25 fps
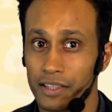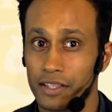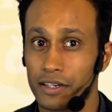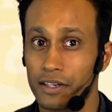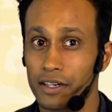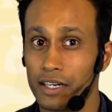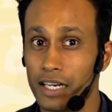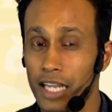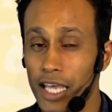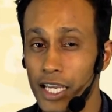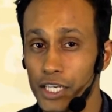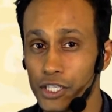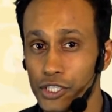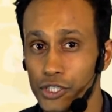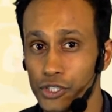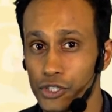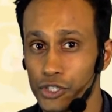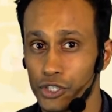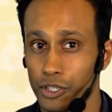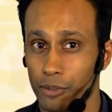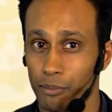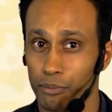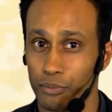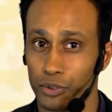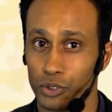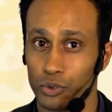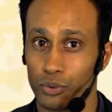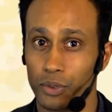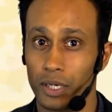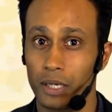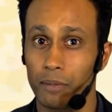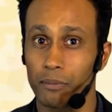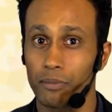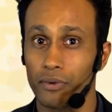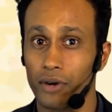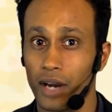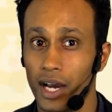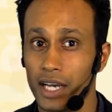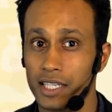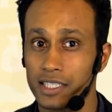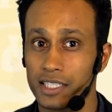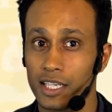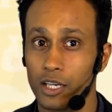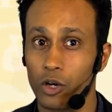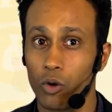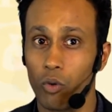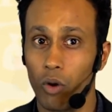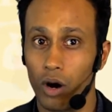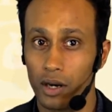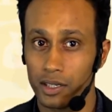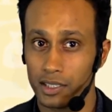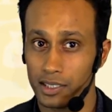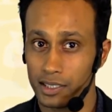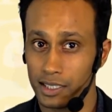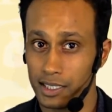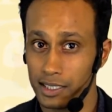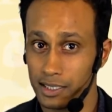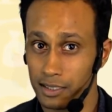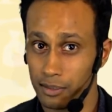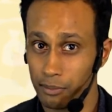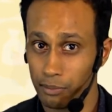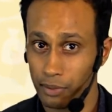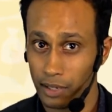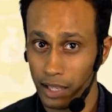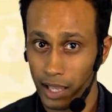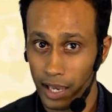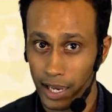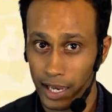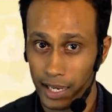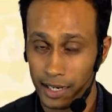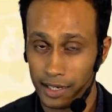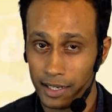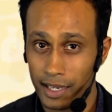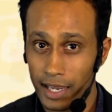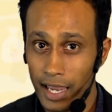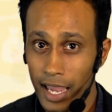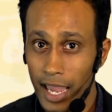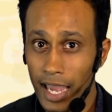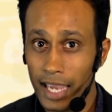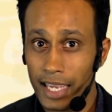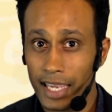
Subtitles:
The relationship between price and quantity supplied